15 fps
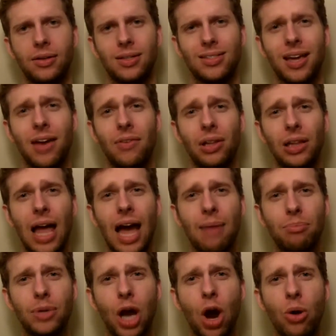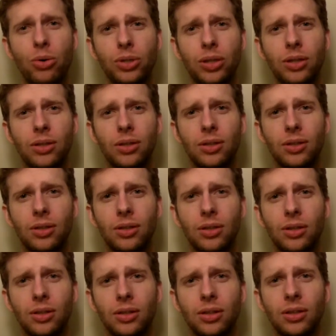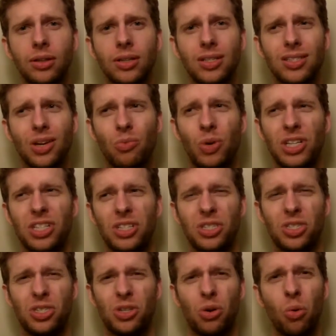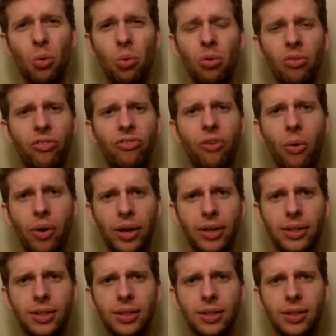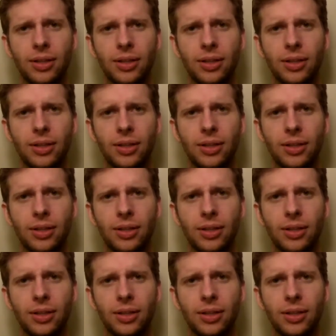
Because they have a lab coat? Because they went to school for it?